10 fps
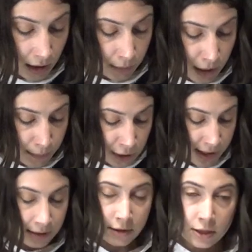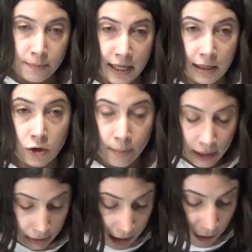People tended to be
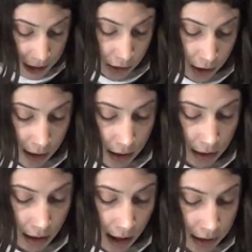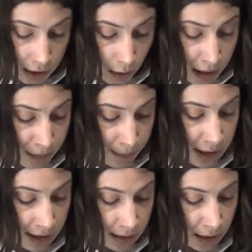nominally Christian, undergoing
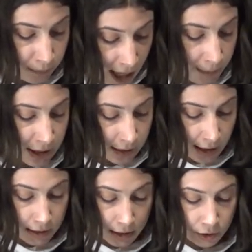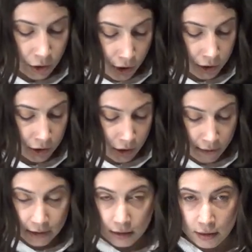baptism and perhaps attending church
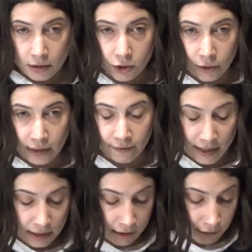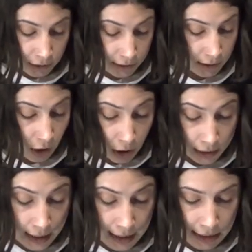services during festivals and
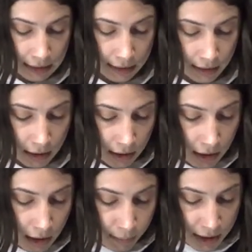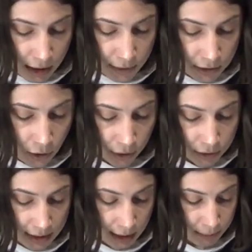holidays, but there was no
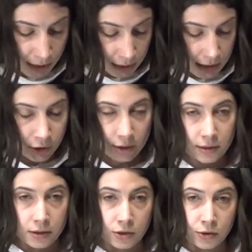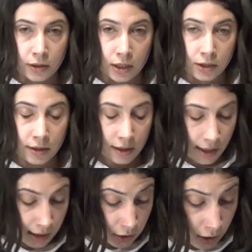deep allegiance to tradition
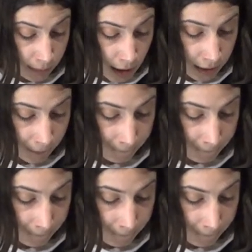and dogma.